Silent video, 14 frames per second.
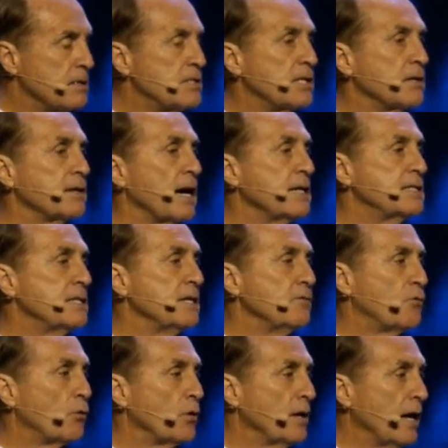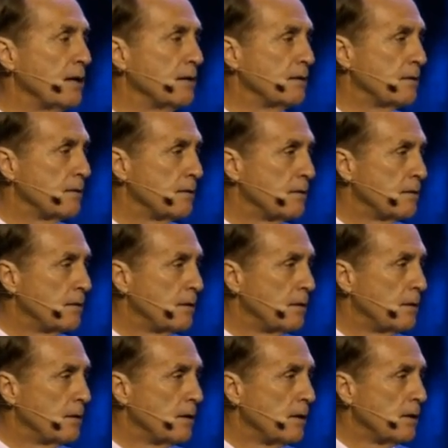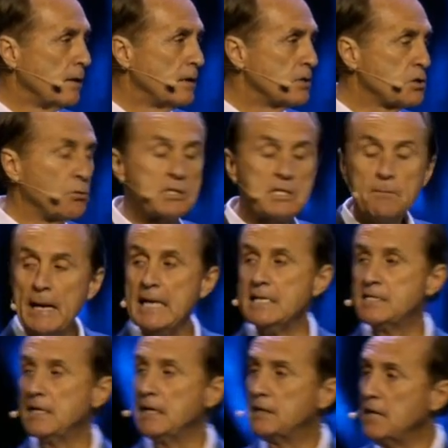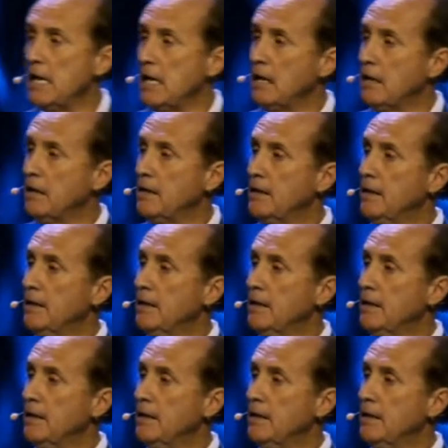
until 1948. So it's an amazing thing